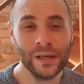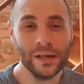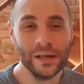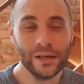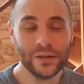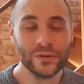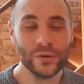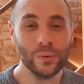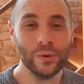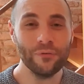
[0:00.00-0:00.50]

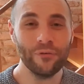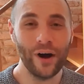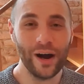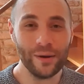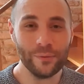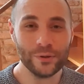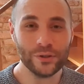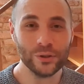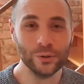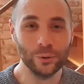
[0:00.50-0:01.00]
So if I
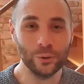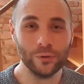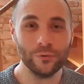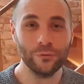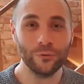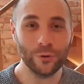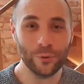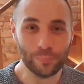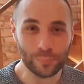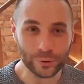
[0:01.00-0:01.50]
were to look
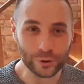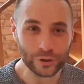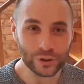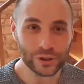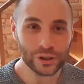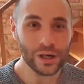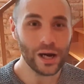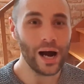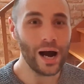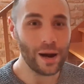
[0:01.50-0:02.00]
for a book
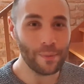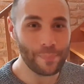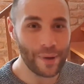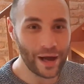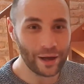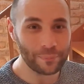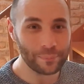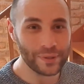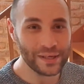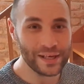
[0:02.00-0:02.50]

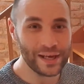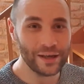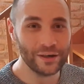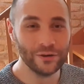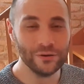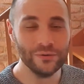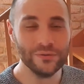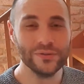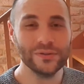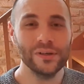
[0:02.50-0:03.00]
about
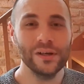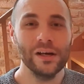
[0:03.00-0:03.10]
pianos,